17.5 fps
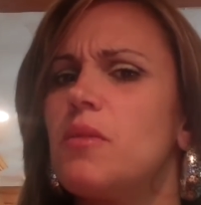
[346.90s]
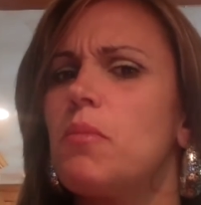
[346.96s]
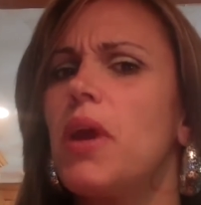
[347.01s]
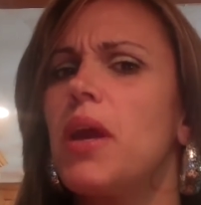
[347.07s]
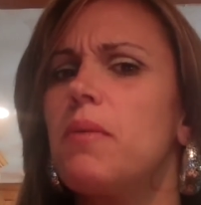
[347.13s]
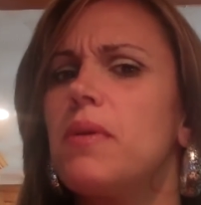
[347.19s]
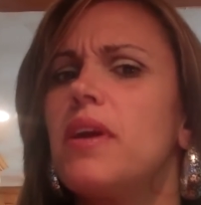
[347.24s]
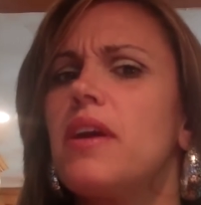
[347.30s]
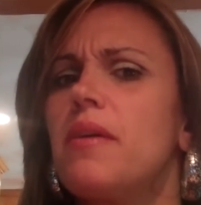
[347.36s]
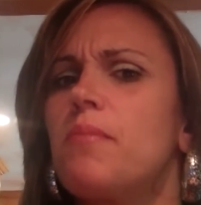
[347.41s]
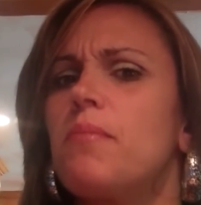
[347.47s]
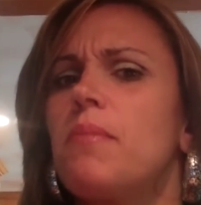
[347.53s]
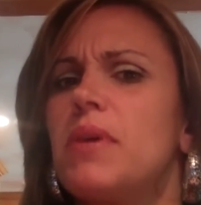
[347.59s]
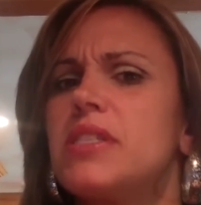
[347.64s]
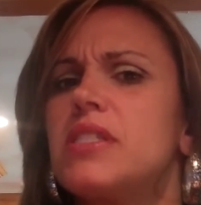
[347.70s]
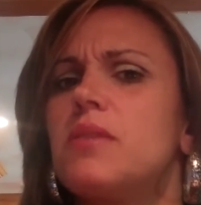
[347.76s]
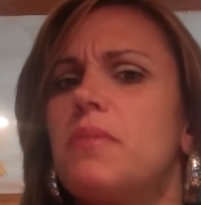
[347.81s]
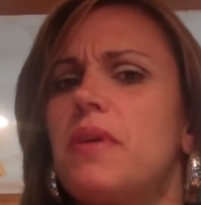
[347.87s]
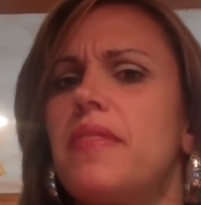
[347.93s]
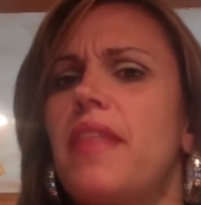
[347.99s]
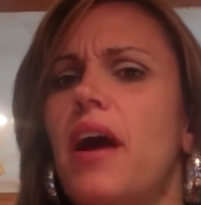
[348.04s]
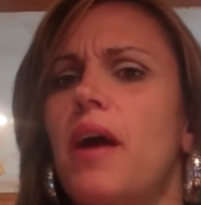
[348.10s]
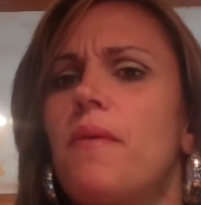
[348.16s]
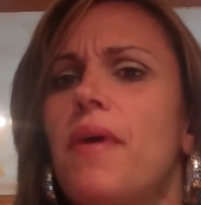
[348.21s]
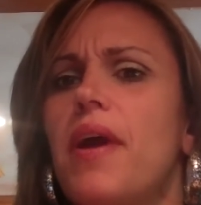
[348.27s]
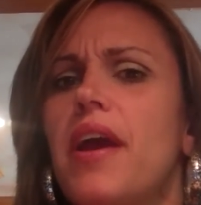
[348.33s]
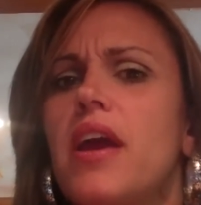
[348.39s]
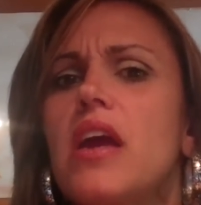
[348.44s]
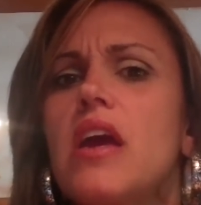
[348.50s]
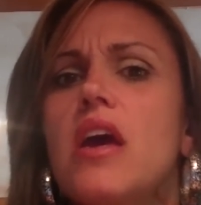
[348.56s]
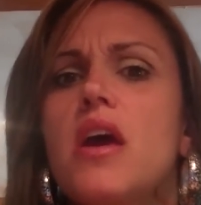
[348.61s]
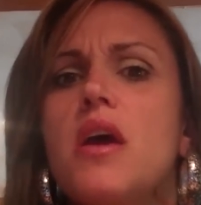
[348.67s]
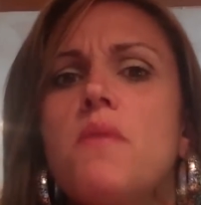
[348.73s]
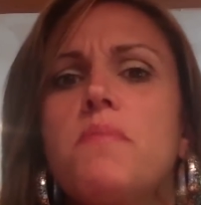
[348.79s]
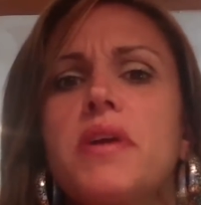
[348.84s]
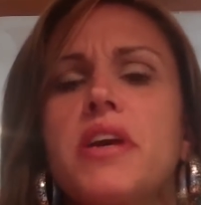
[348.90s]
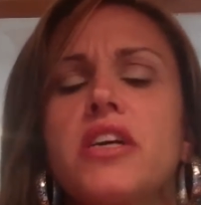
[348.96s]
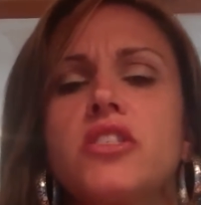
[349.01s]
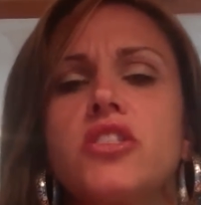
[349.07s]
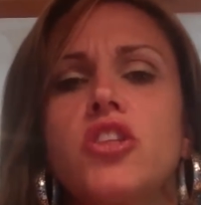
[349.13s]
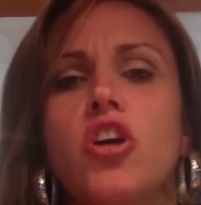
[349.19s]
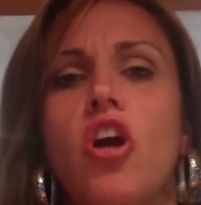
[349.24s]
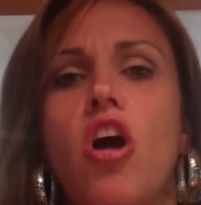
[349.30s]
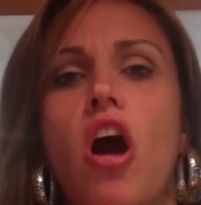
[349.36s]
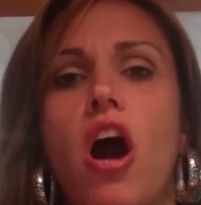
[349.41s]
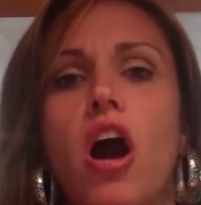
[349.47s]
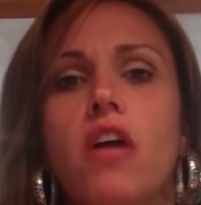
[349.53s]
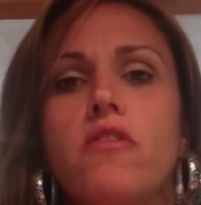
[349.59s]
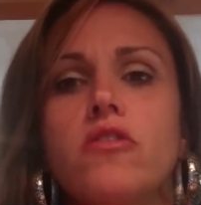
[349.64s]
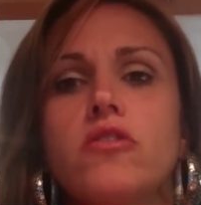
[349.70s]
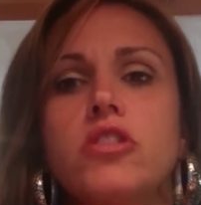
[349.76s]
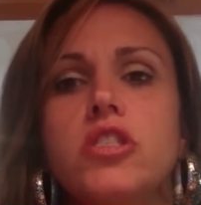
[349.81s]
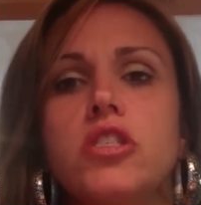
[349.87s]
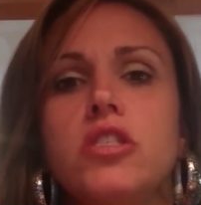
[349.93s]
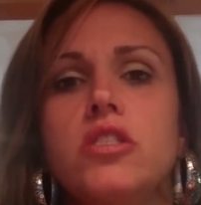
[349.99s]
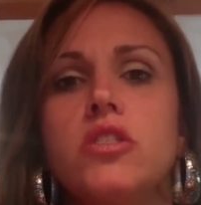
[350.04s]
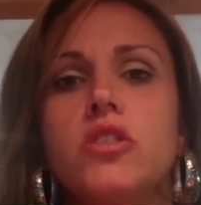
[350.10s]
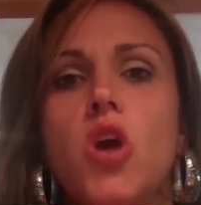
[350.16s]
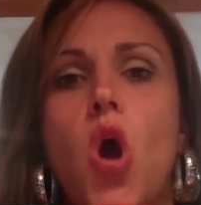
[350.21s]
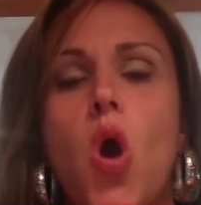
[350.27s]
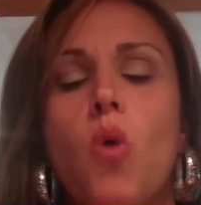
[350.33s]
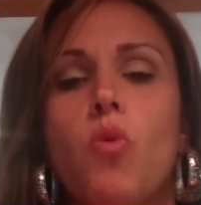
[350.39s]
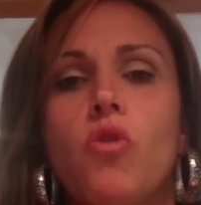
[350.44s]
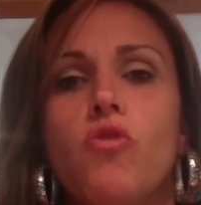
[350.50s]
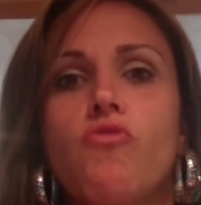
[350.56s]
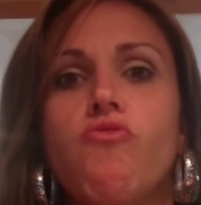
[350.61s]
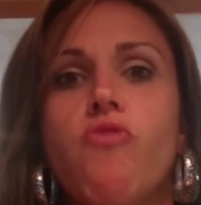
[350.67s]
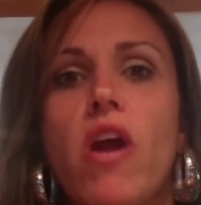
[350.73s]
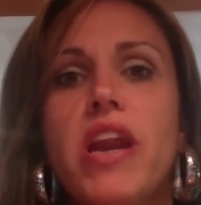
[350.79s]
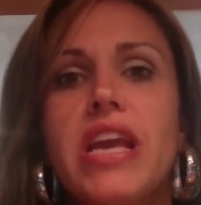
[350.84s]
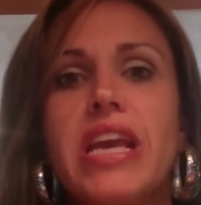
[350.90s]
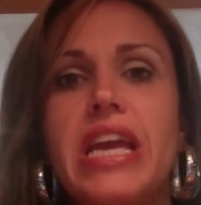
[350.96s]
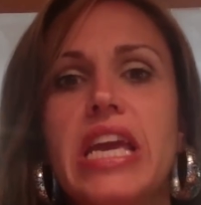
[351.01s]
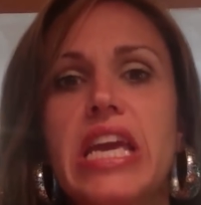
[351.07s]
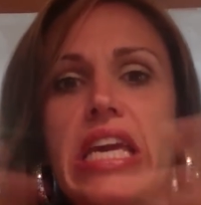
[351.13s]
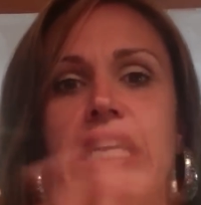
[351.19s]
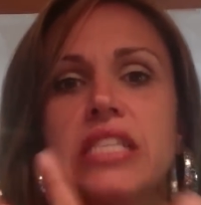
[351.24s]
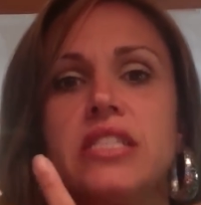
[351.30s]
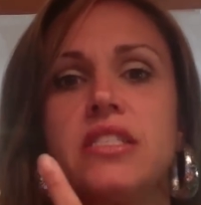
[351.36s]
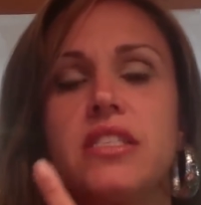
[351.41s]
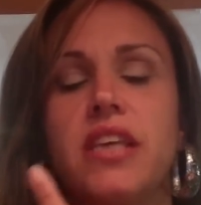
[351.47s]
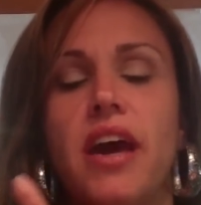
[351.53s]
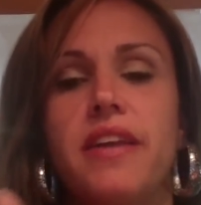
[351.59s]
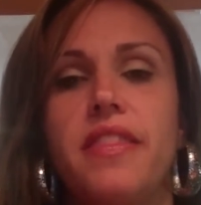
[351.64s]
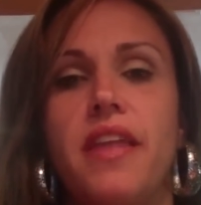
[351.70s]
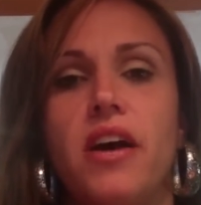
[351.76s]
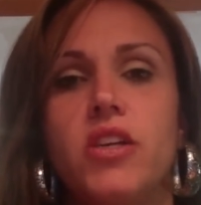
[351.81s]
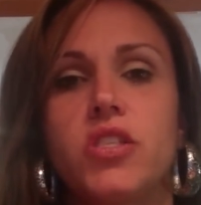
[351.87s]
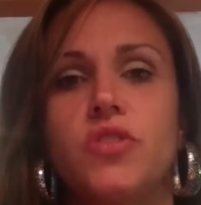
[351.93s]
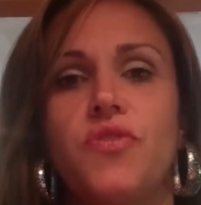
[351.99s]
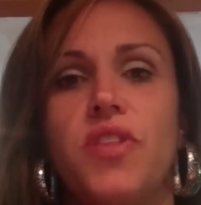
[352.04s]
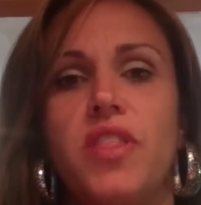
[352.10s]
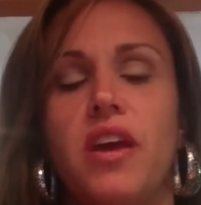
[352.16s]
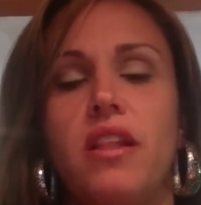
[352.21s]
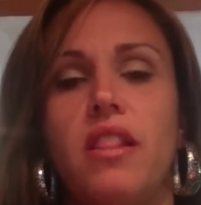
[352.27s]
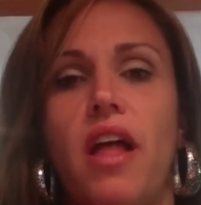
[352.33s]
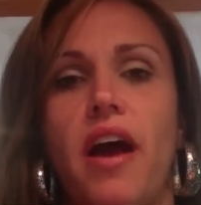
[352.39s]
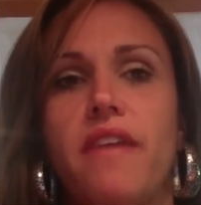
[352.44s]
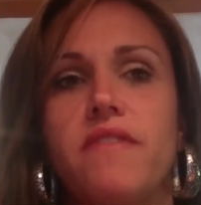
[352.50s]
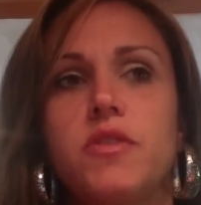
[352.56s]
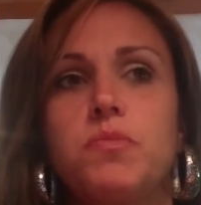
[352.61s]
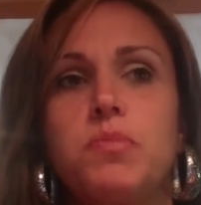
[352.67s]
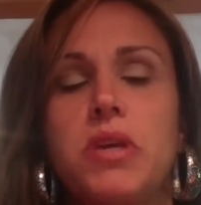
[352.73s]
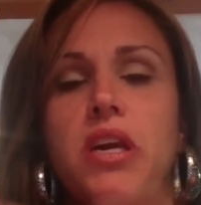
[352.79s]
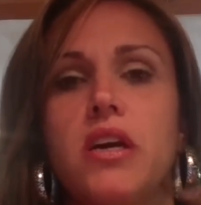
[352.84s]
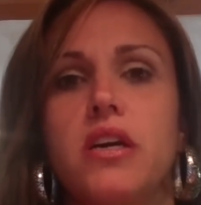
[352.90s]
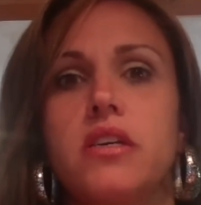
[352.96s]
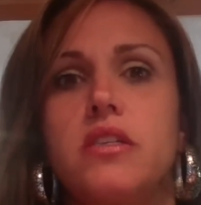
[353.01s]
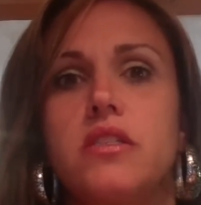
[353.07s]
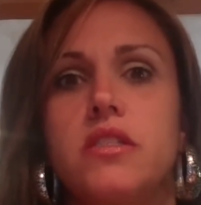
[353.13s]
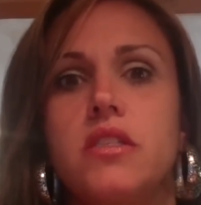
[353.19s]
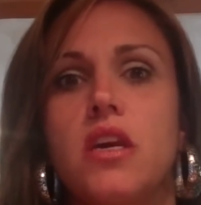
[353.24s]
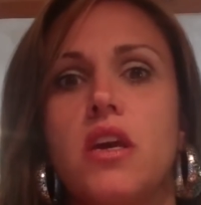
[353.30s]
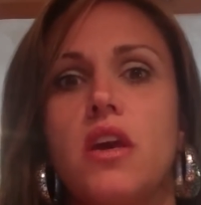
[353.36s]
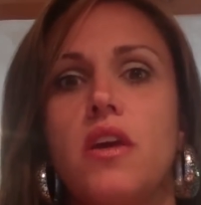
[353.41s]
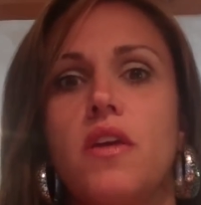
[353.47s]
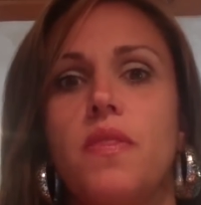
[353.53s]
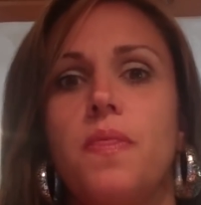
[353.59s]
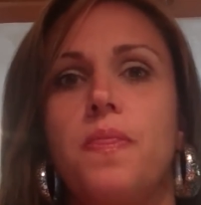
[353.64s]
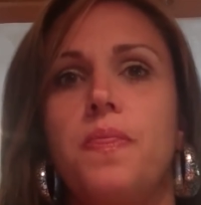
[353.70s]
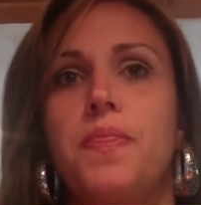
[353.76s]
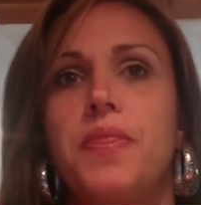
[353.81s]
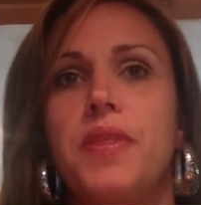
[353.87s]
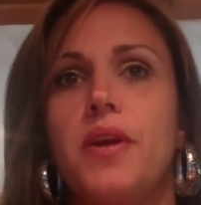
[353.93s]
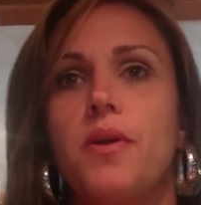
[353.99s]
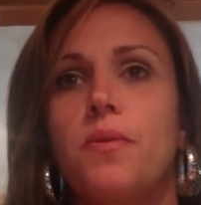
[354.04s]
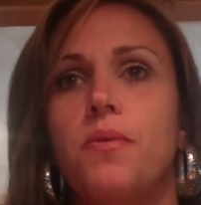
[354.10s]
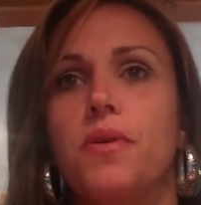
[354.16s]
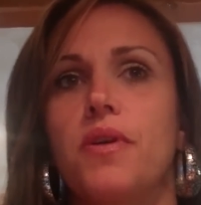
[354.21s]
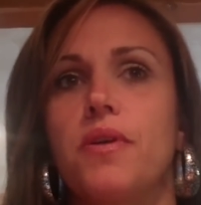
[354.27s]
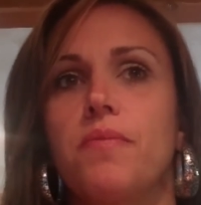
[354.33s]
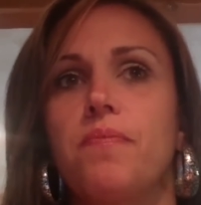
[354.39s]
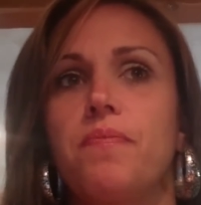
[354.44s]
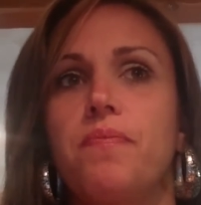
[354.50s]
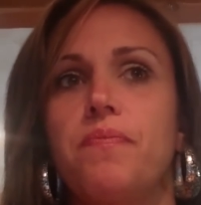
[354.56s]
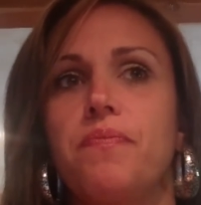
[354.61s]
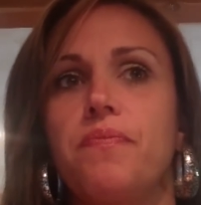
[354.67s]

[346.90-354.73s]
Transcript: Maybe it must have been that way, because the cockroaches were running inside the house for their lives because there were